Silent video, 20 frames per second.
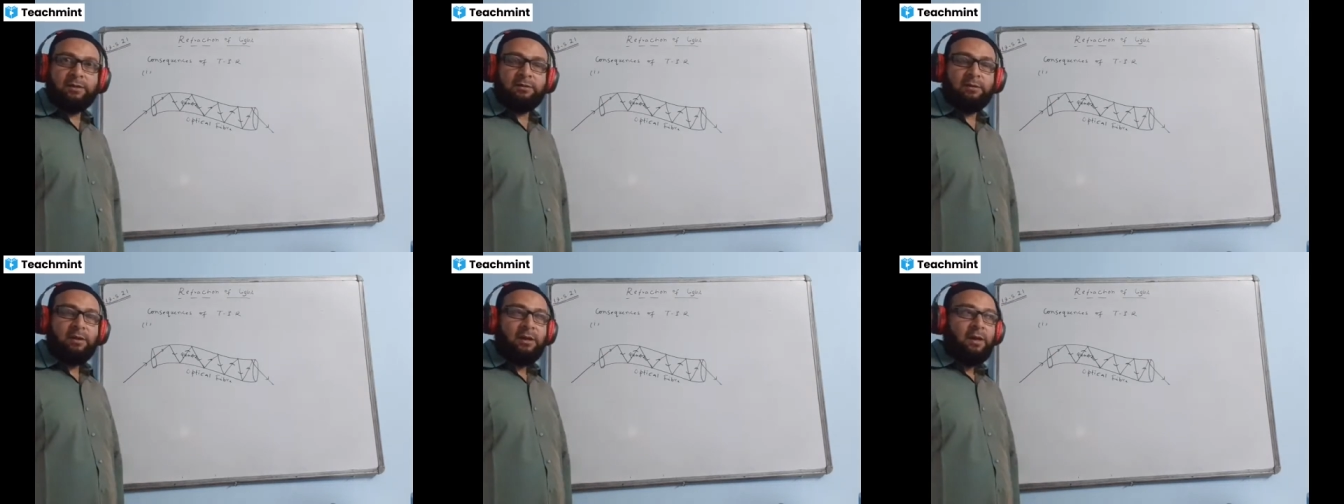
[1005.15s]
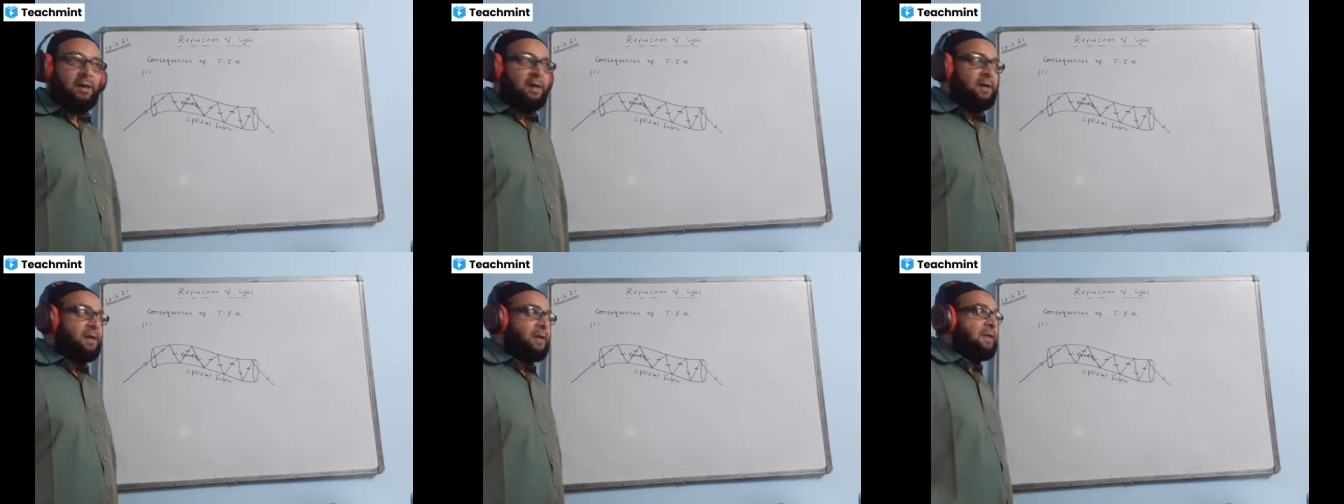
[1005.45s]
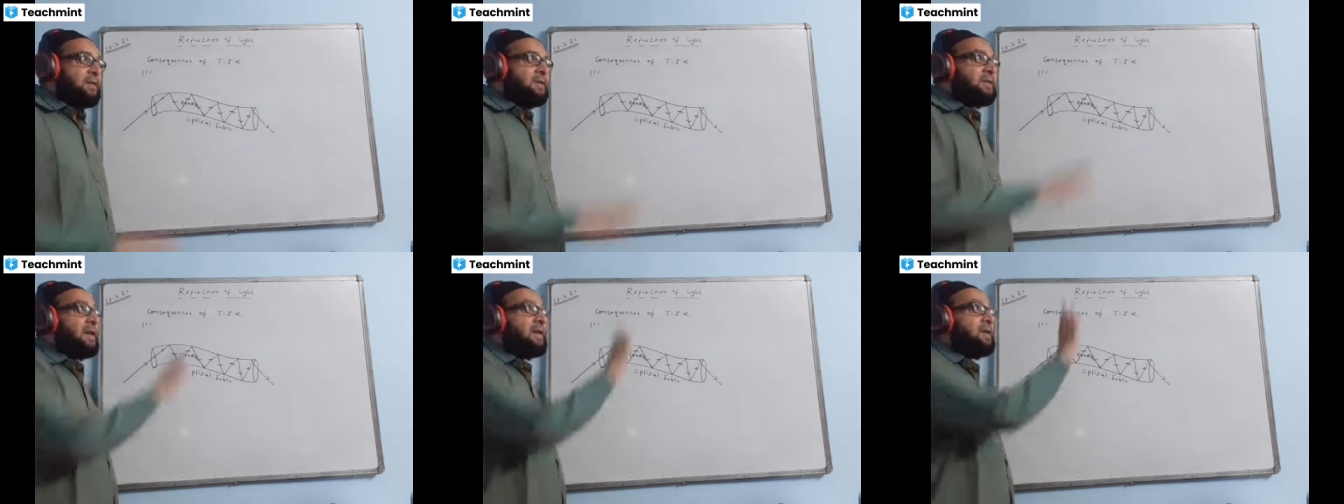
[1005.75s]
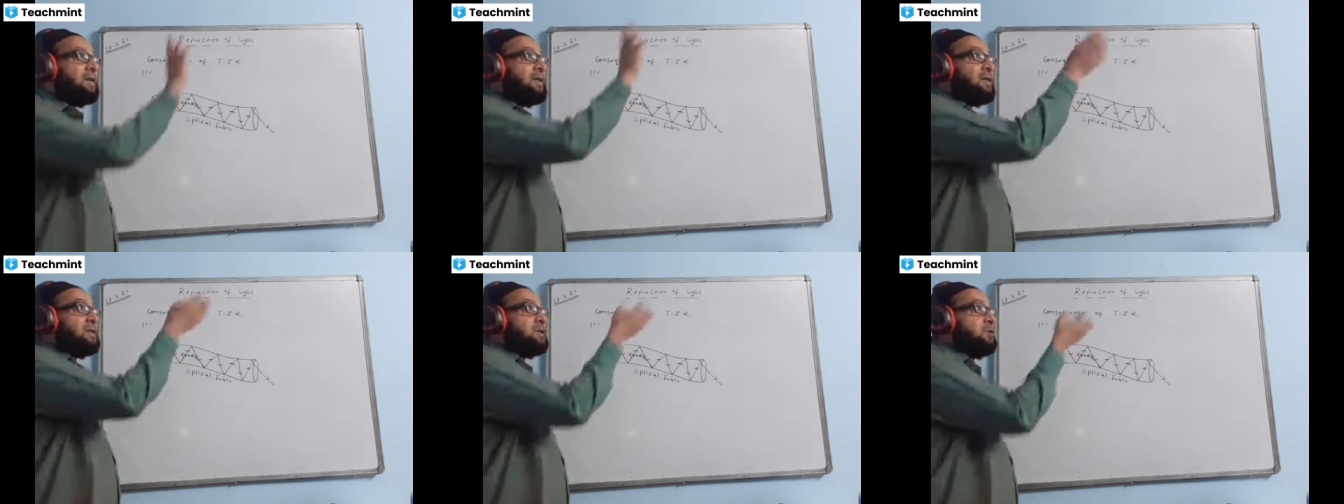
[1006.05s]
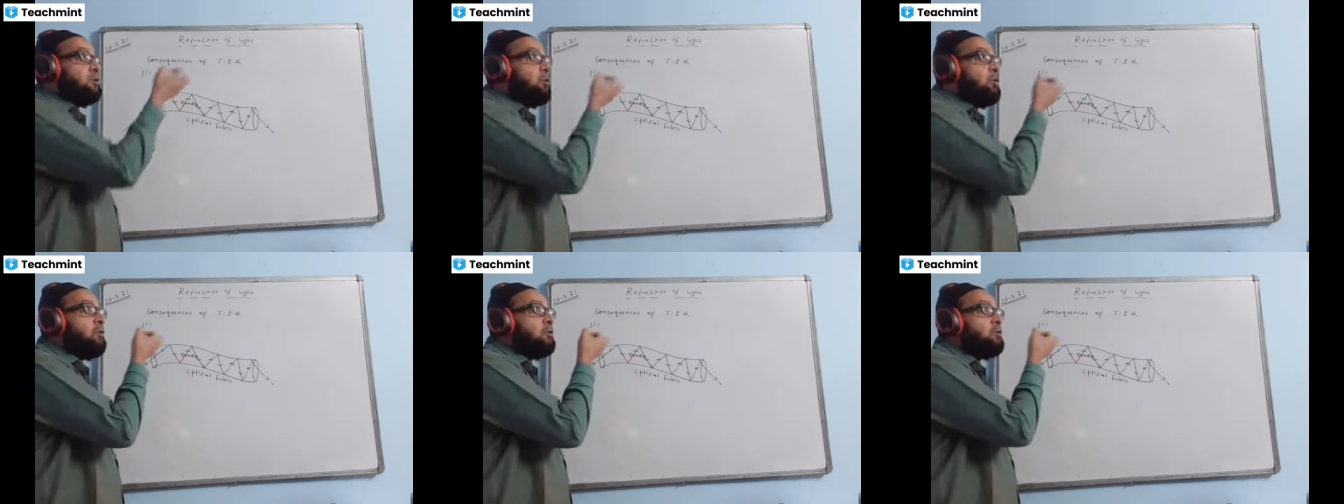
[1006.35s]
There is no copper
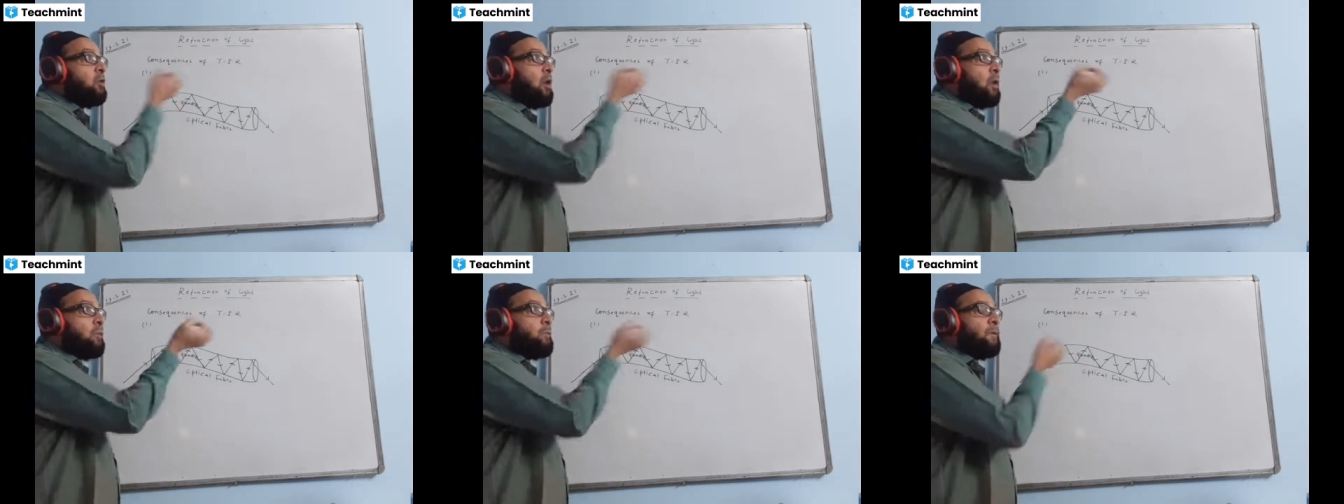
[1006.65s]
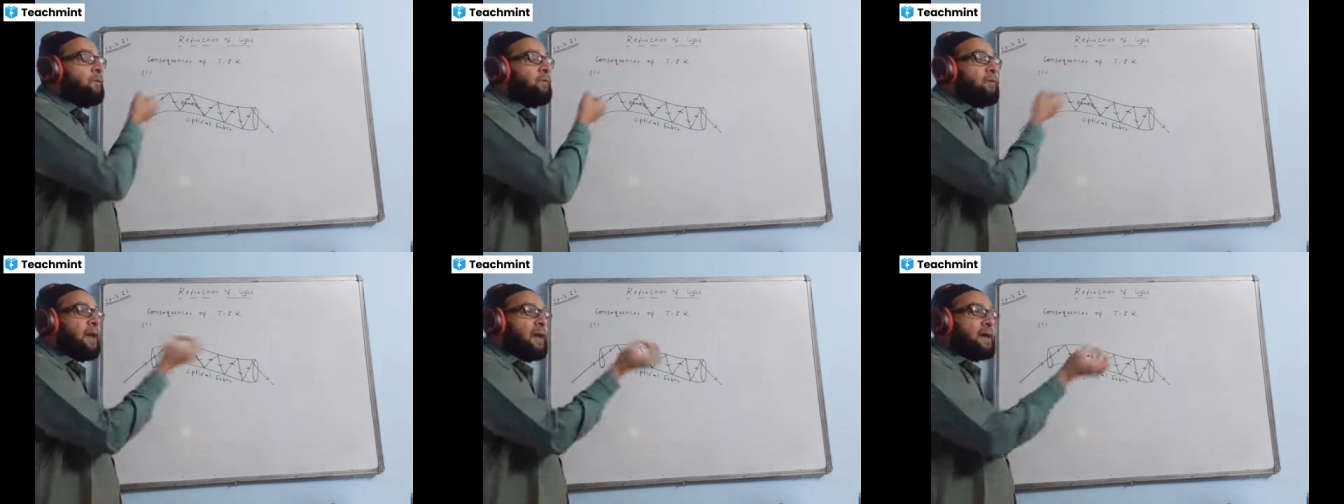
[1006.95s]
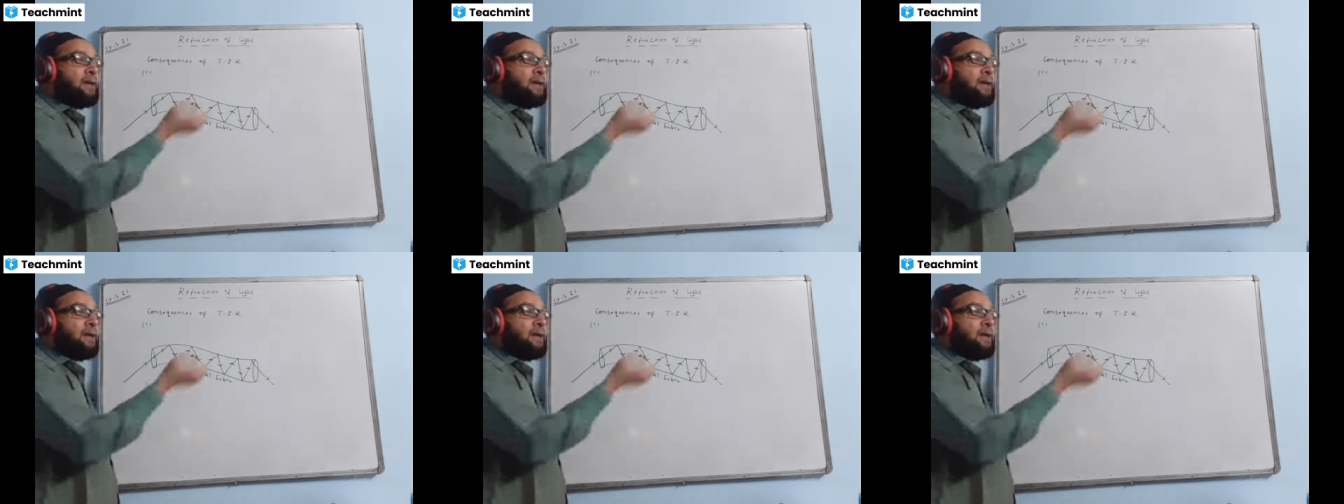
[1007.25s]
wire and all.